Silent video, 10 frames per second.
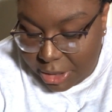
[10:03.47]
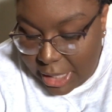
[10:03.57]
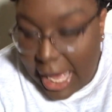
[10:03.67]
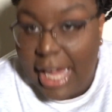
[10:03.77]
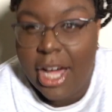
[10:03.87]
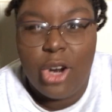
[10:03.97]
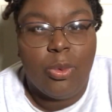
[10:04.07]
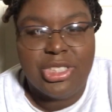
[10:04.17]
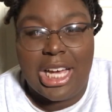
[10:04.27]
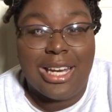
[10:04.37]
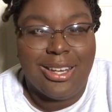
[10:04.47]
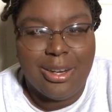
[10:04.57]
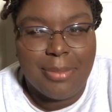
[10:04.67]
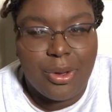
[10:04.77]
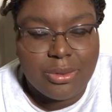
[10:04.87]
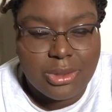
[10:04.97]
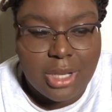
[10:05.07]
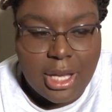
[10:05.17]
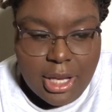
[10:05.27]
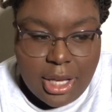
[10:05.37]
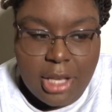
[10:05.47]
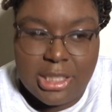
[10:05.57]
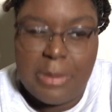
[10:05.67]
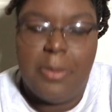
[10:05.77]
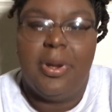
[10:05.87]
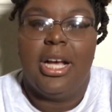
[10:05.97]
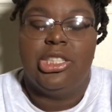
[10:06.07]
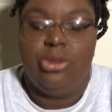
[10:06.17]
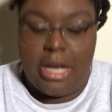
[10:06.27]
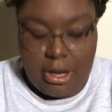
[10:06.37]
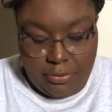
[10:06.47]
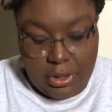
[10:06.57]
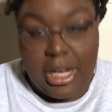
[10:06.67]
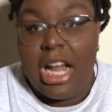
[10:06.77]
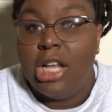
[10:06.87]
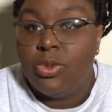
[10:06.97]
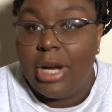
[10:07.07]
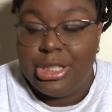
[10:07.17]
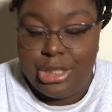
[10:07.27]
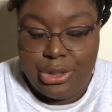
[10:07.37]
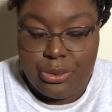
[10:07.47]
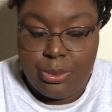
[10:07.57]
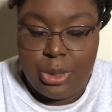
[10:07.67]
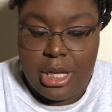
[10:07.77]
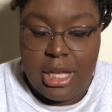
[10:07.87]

year that I kind of wish I didn't post, simply because you have the college watching you,